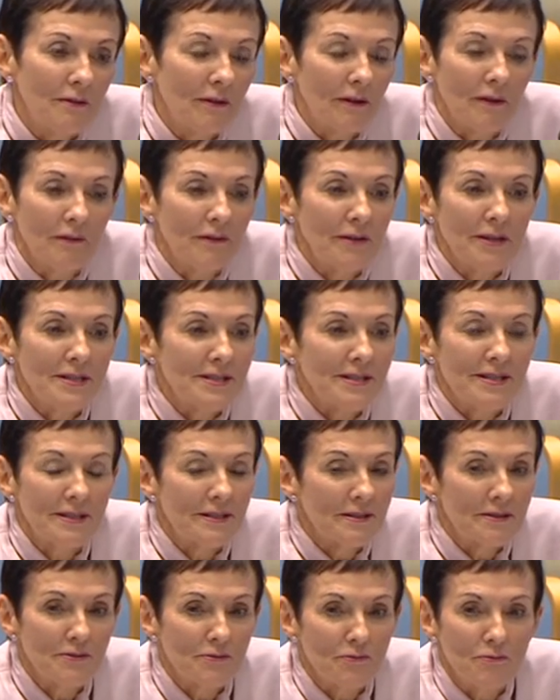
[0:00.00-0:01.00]
these
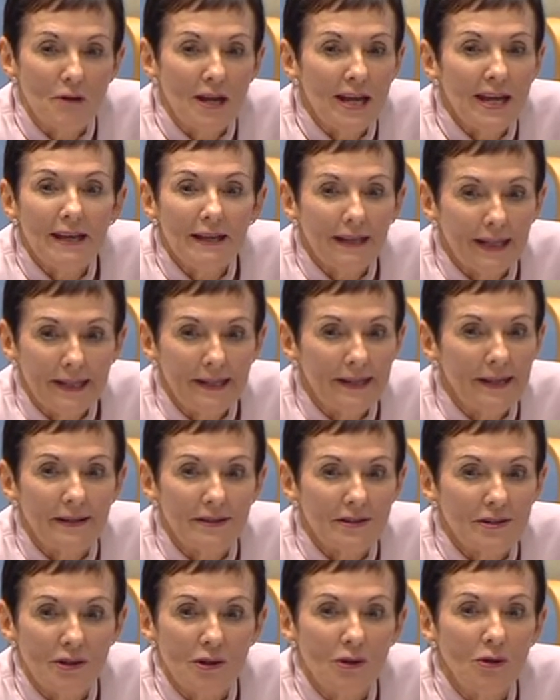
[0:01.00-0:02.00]
things rarely
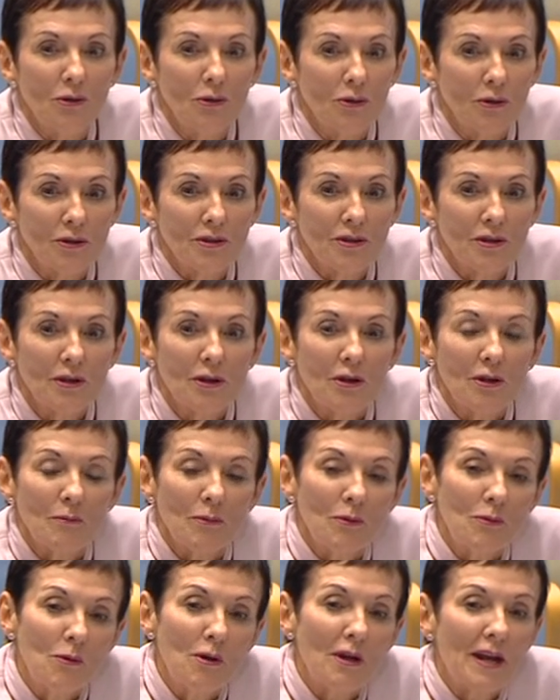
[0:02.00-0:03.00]
get to court.
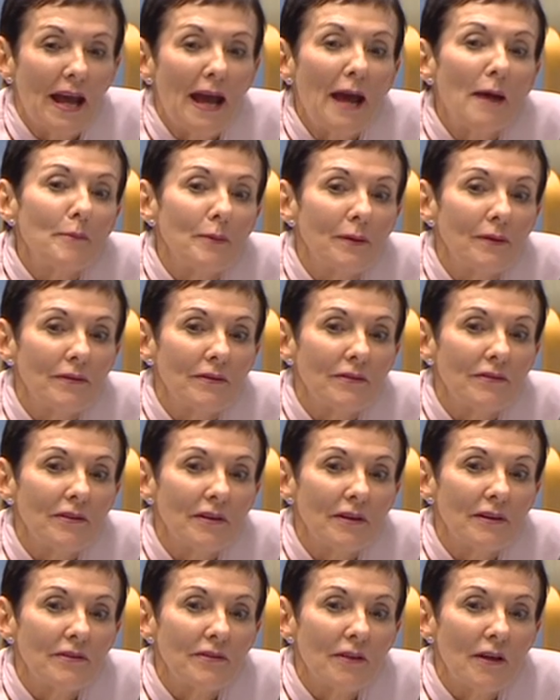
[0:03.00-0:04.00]
But what happens
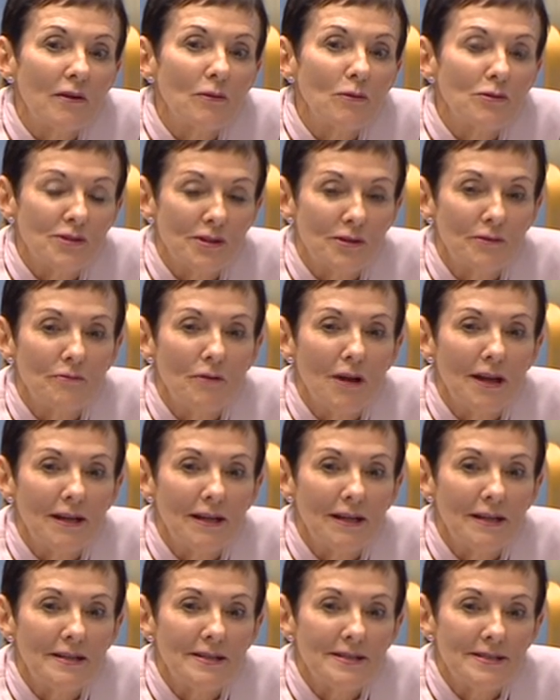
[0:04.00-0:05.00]
is they also
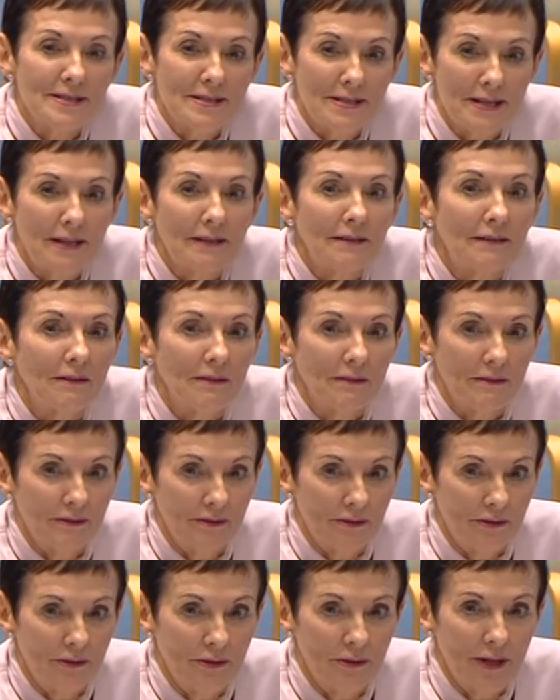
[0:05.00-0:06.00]
rarely settle.
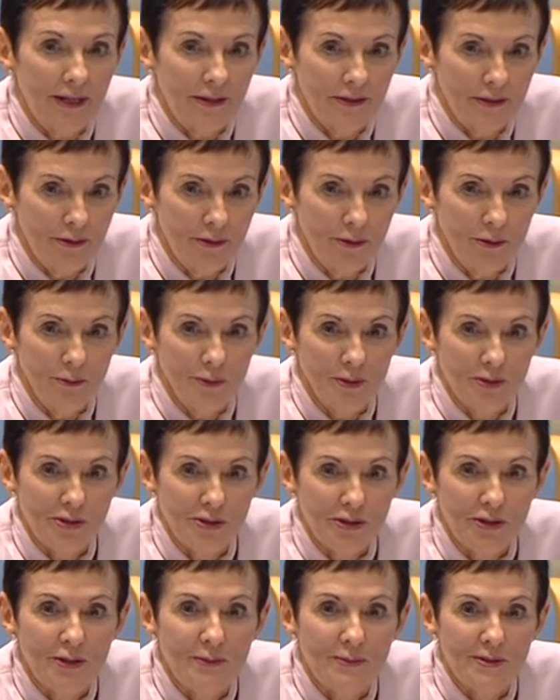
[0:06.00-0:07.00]
under normal
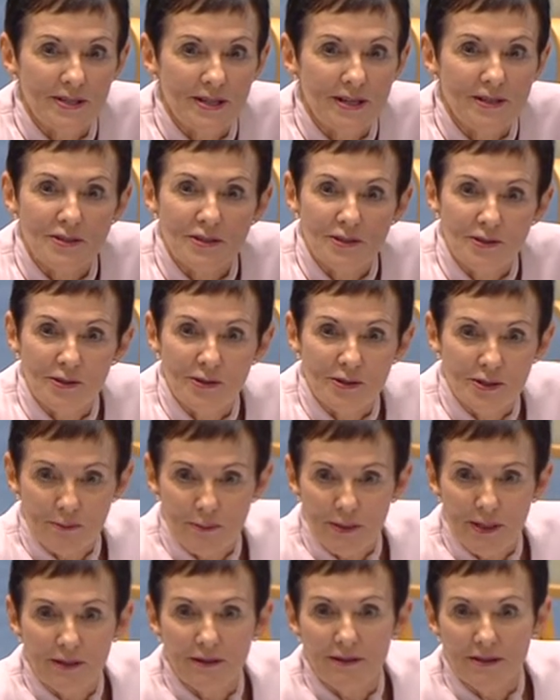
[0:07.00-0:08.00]
circumstances because the
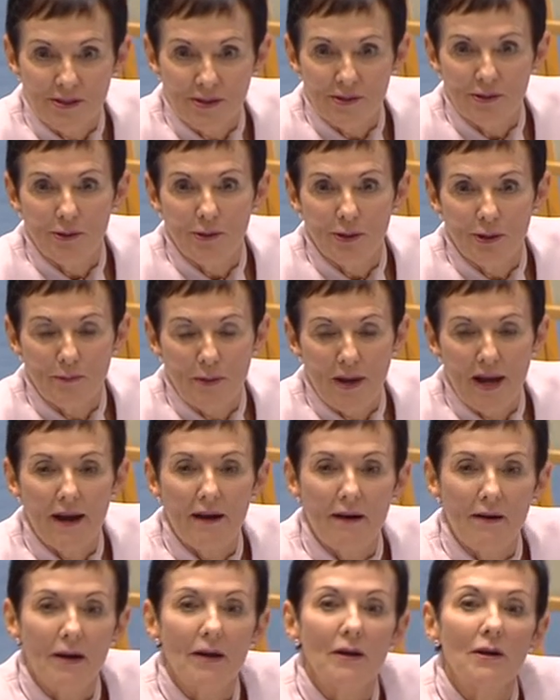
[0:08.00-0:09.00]
big guy's got all the
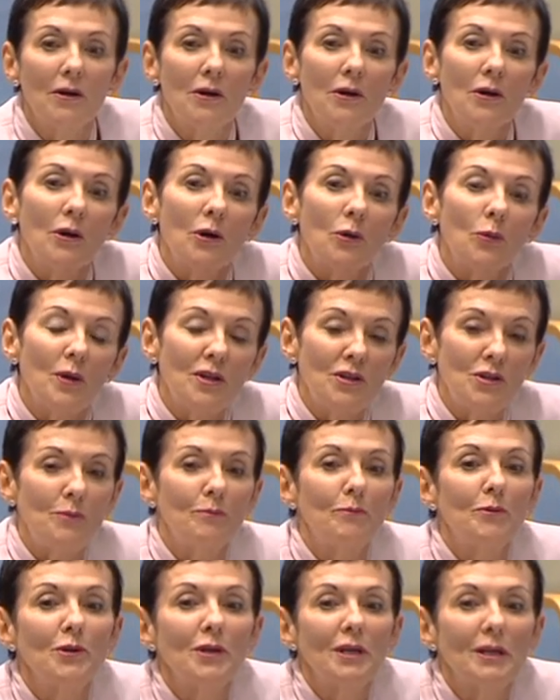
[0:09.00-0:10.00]
power. When you
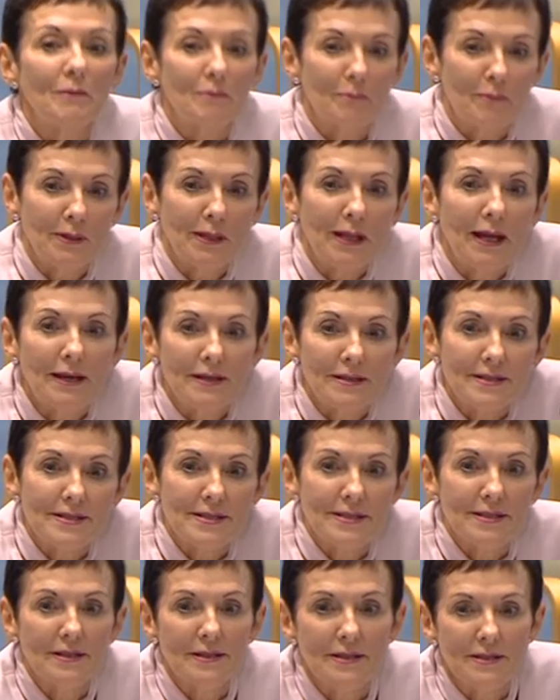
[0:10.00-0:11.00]
put in
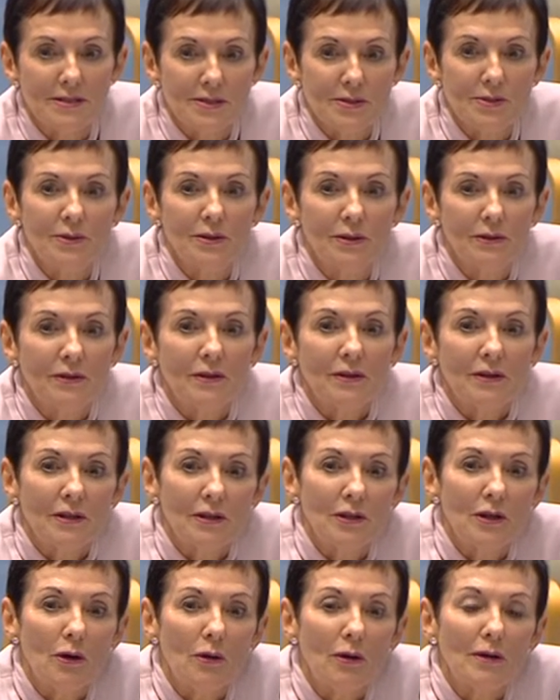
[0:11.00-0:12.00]
place these sort of,
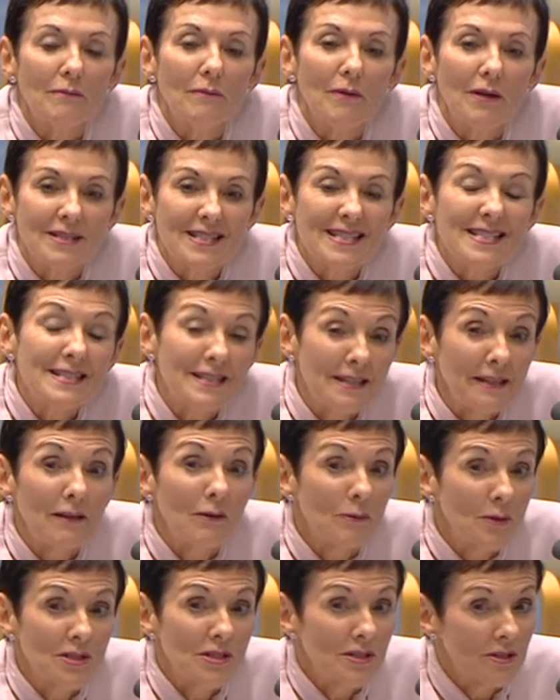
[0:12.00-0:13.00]
a
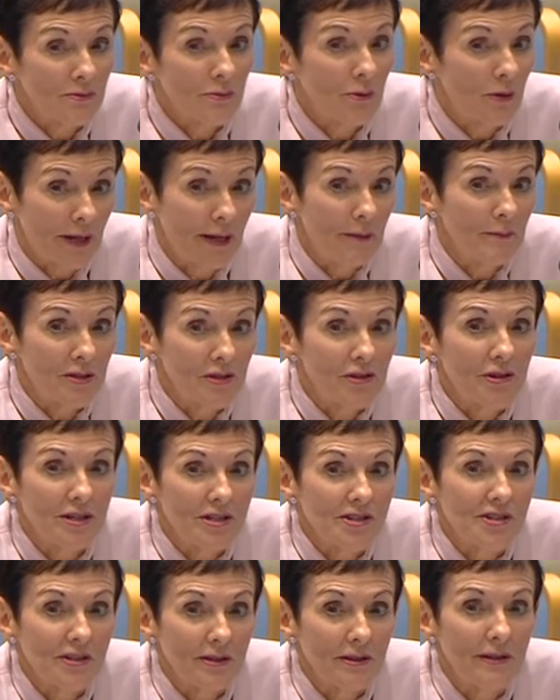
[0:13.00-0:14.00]
stick, which is what
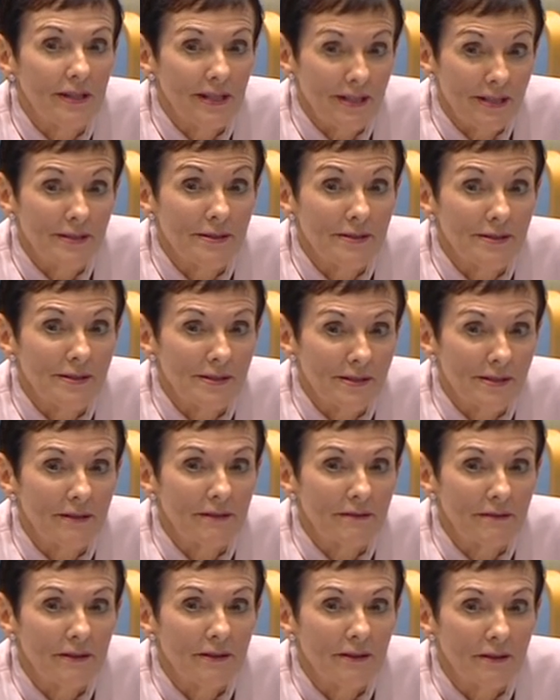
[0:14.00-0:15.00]
arbitration is,
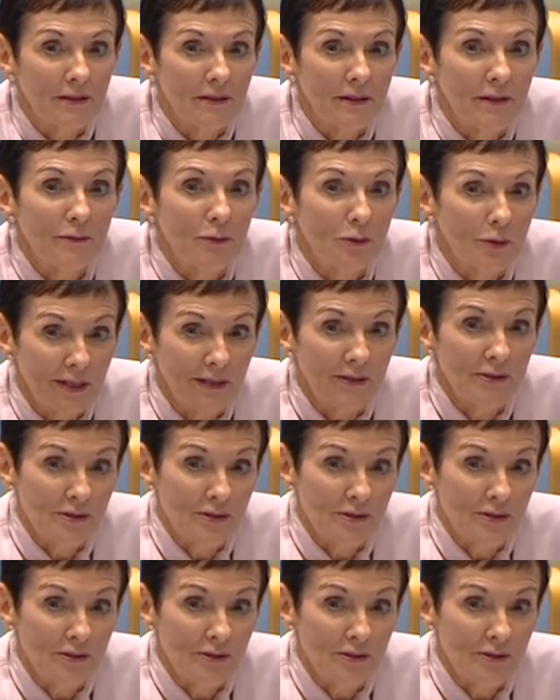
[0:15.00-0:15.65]
that if all else